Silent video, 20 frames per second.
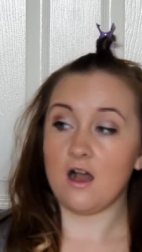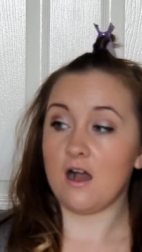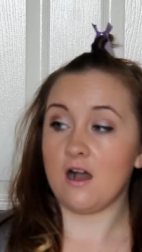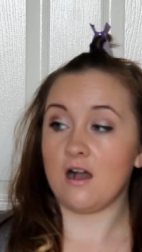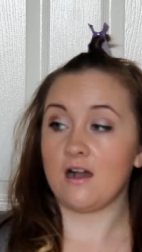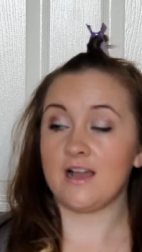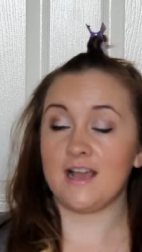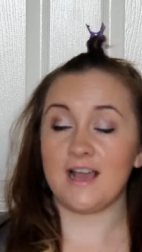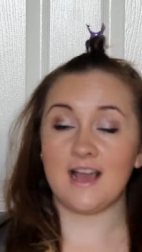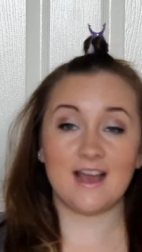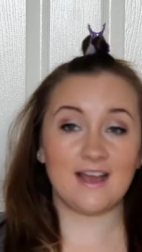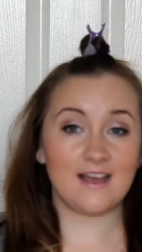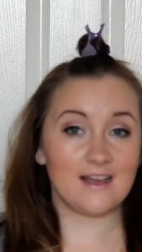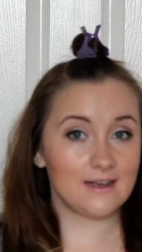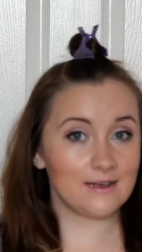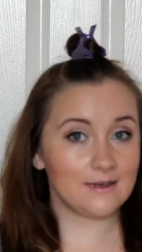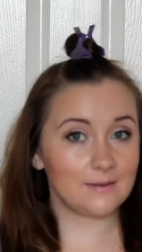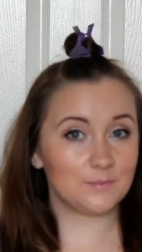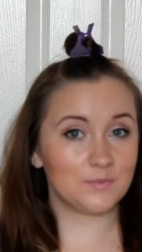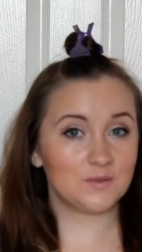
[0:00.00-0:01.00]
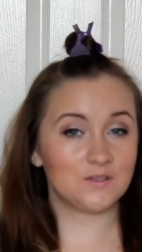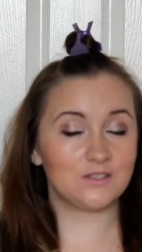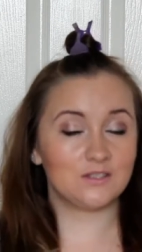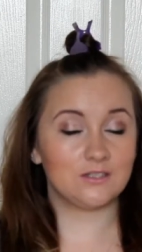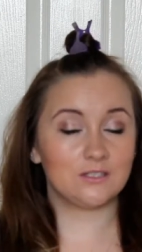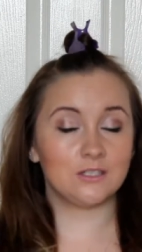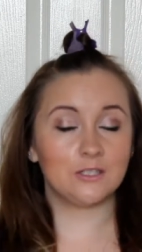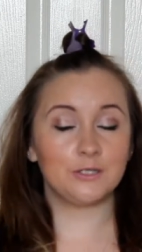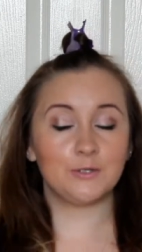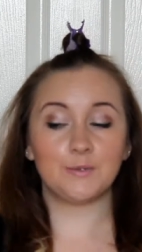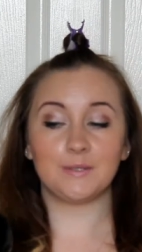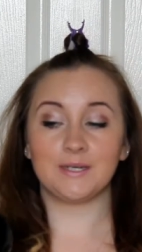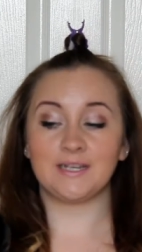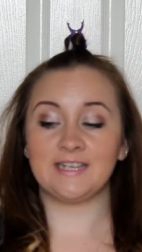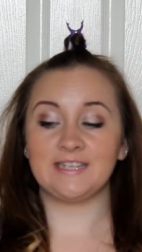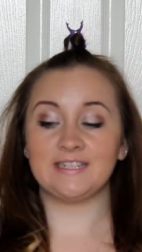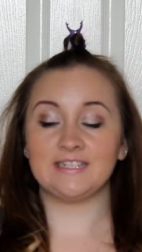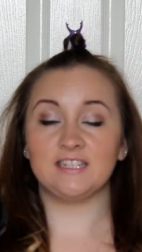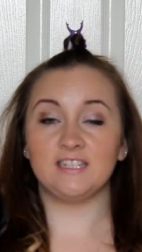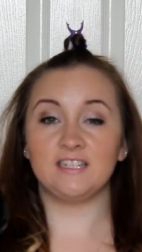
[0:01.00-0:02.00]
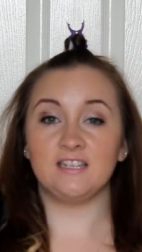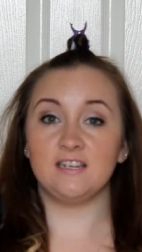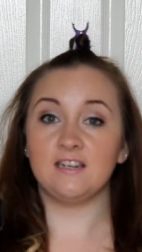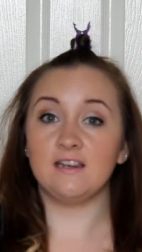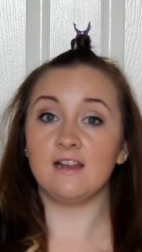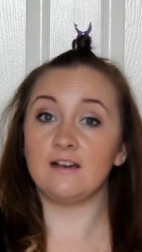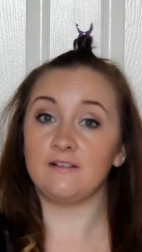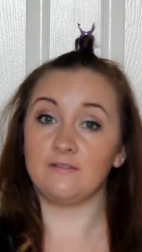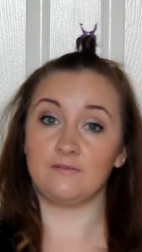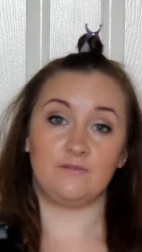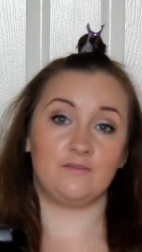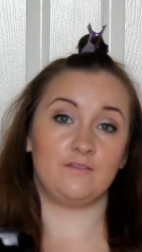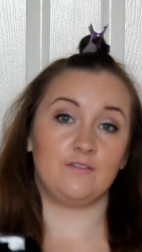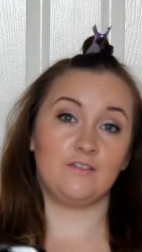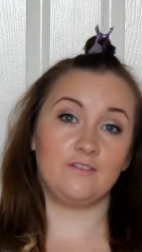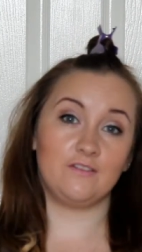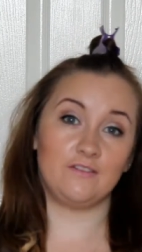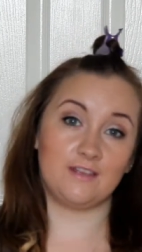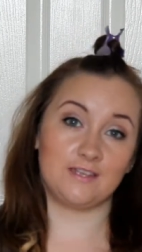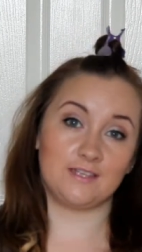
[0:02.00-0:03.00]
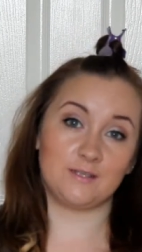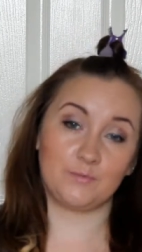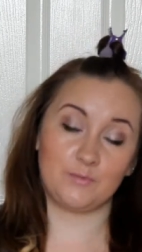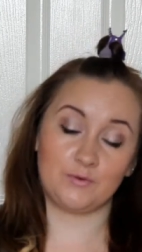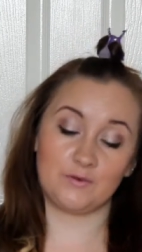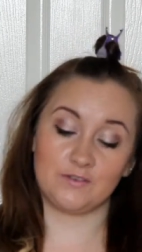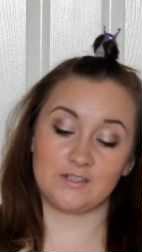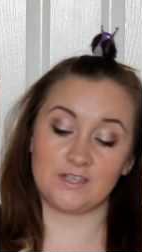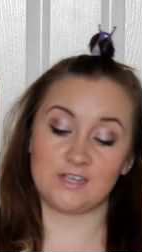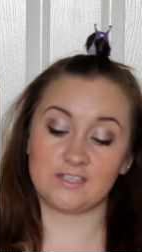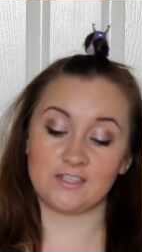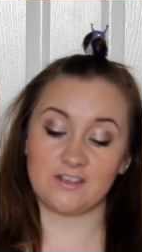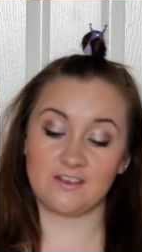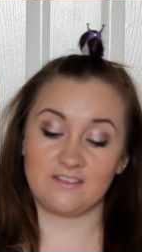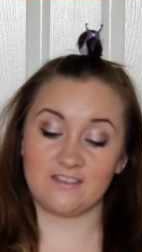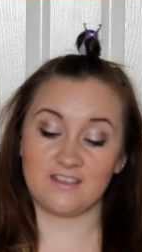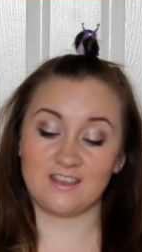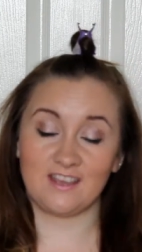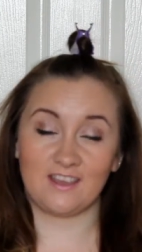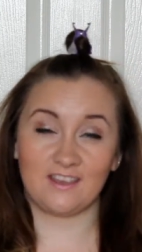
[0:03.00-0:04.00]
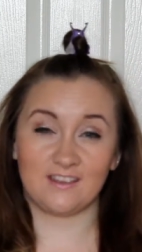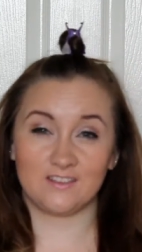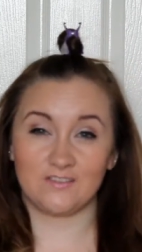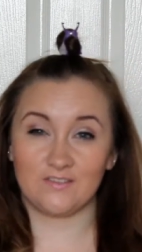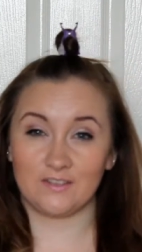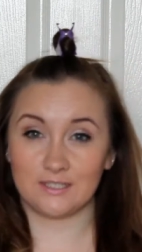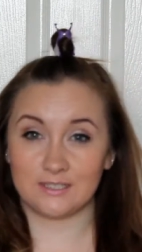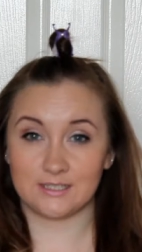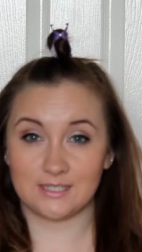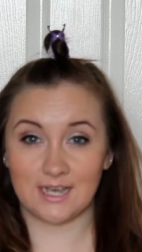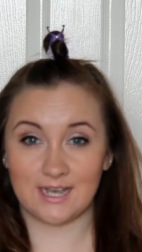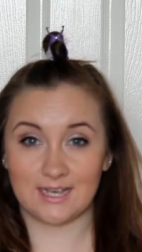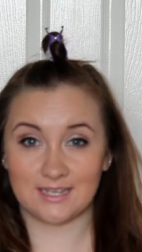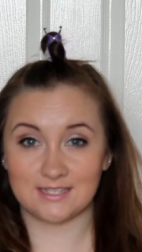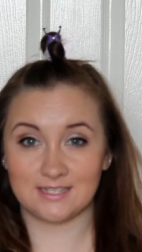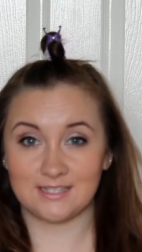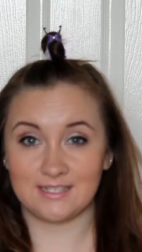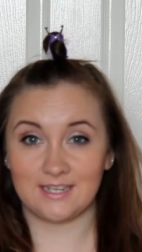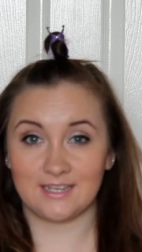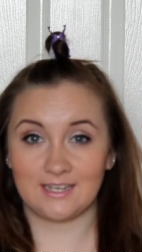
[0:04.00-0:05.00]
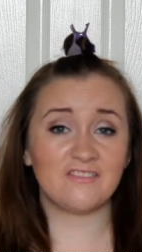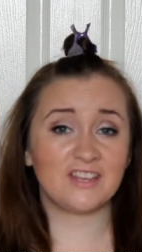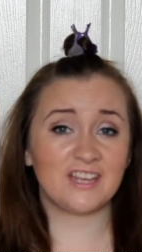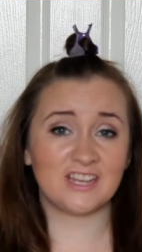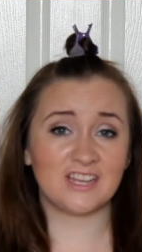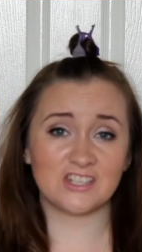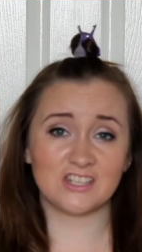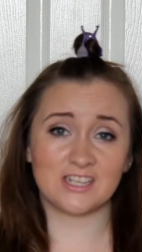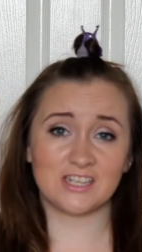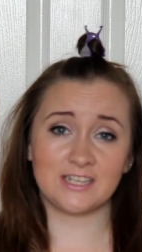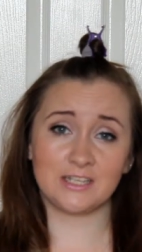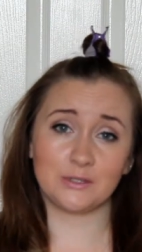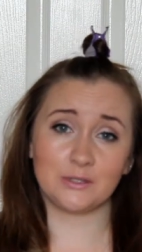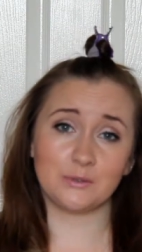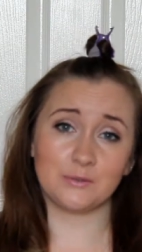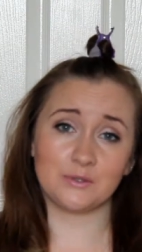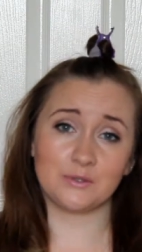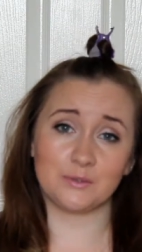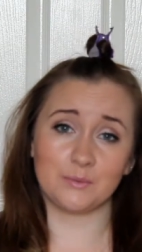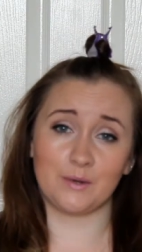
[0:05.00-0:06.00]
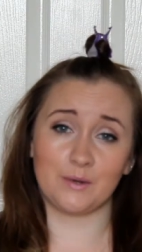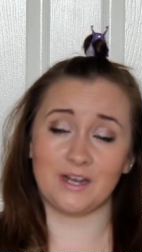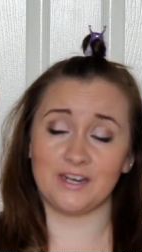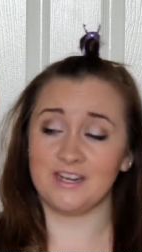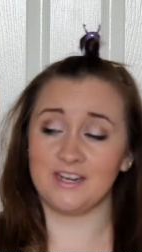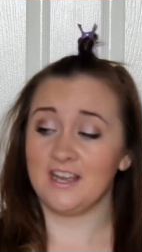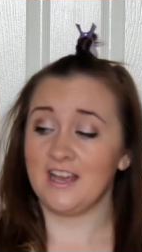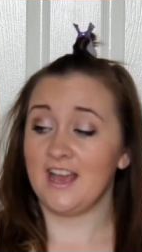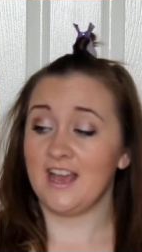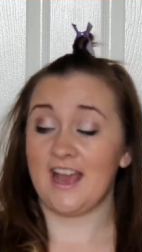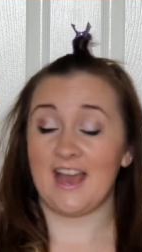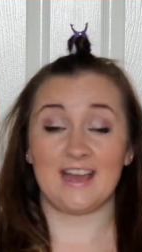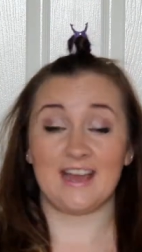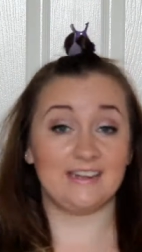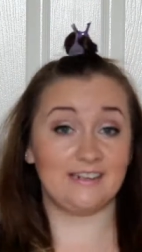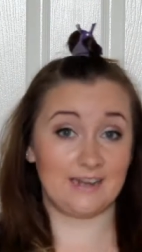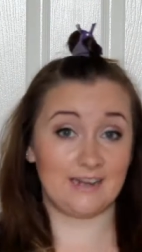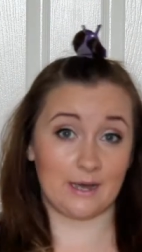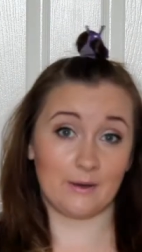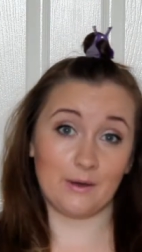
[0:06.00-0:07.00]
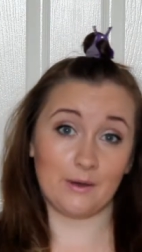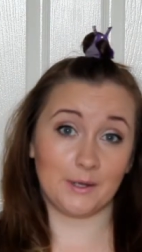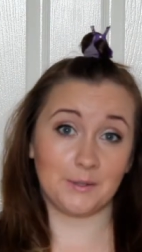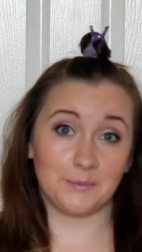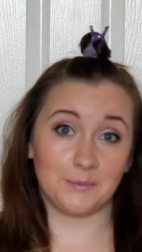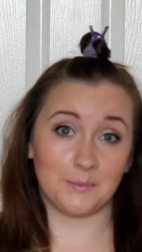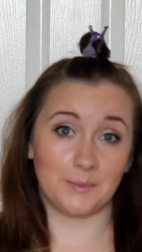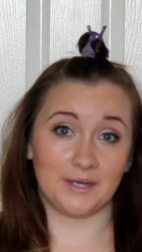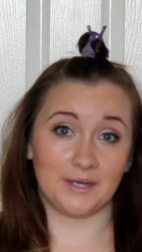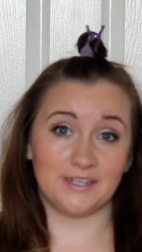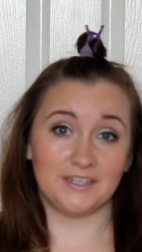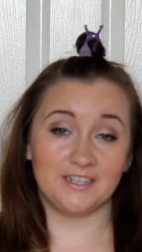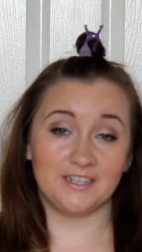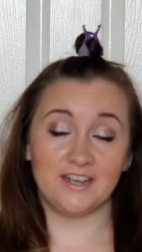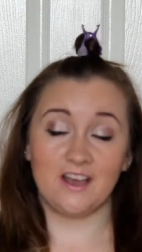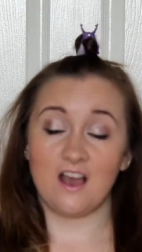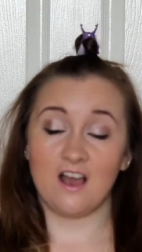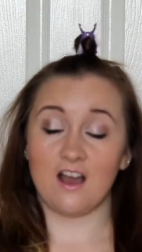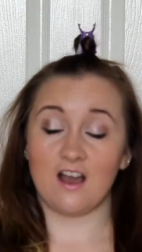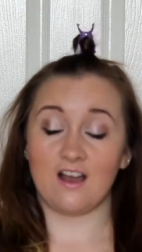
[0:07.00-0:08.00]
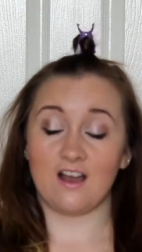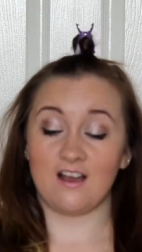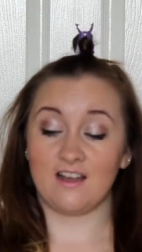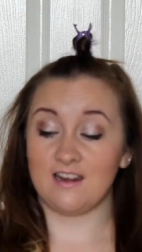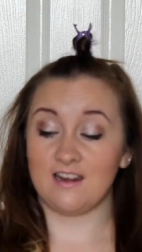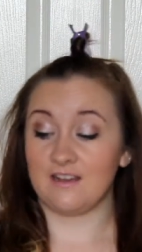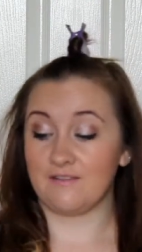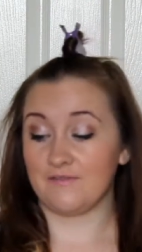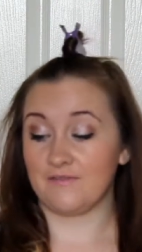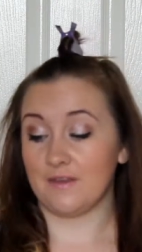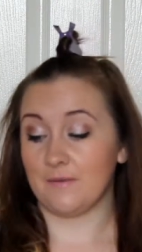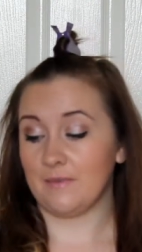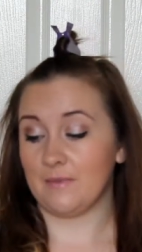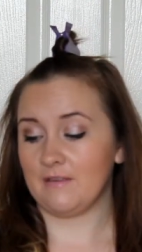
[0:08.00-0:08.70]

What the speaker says: I absolutely love this product. I think it's fantastic. Having actually used one and now own one, I love them.